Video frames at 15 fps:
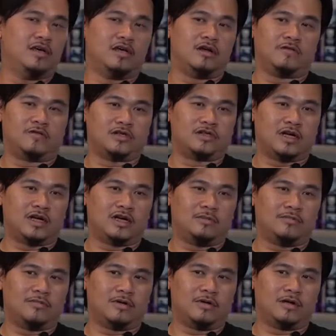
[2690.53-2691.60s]
And of course,
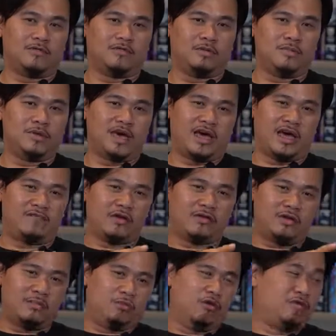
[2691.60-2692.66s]
for me, I have
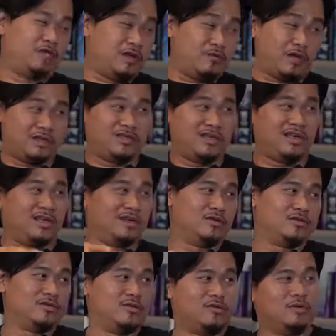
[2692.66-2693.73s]
actually both investing and
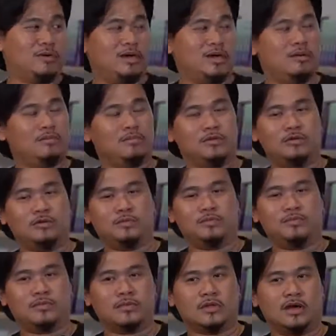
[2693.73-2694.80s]
also
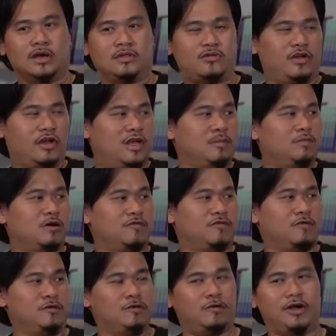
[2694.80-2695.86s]
trading
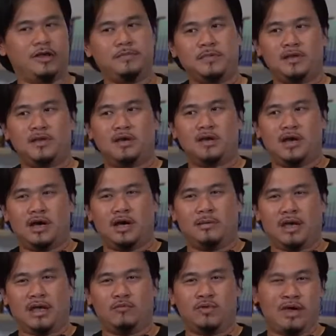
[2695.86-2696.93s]
portfolio, right?
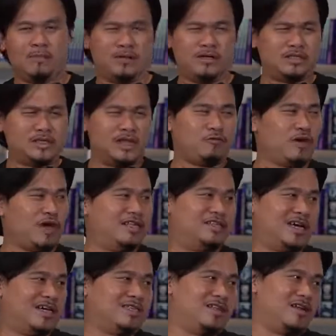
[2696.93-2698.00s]
And we basically have to
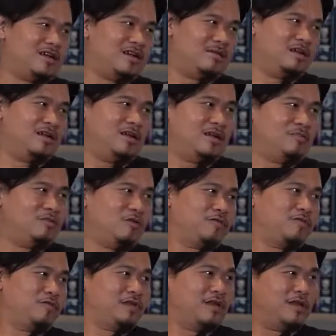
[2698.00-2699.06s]
adjust that
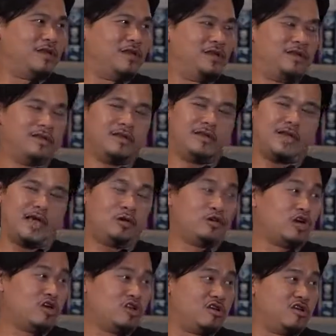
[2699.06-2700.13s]
portfolio, the
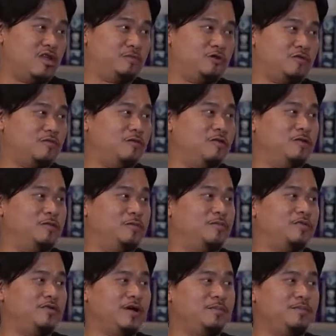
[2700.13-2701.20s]
allocation of the portfolio,
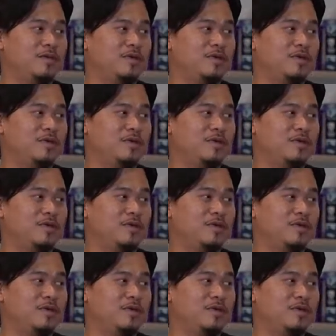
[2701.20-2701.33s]
right?